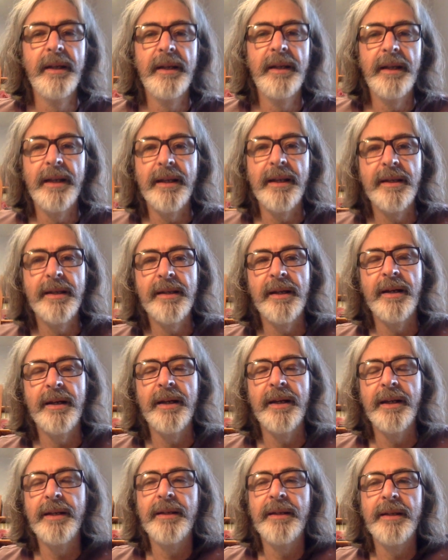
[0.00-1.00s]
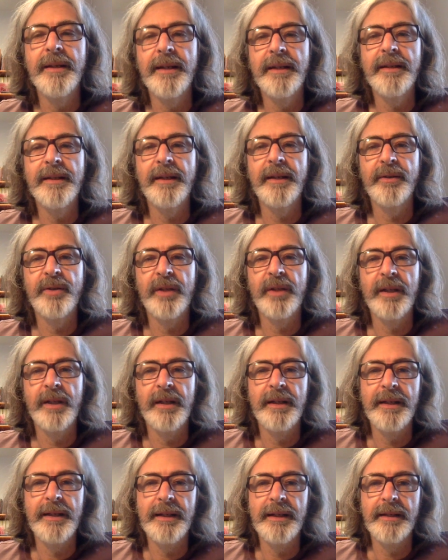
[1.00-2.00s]
and signed,
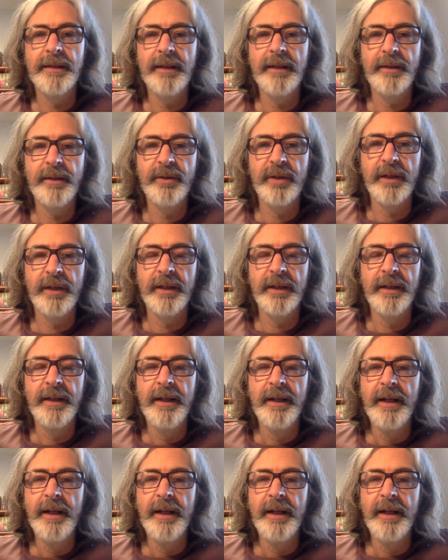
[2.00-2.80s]
etc., etc.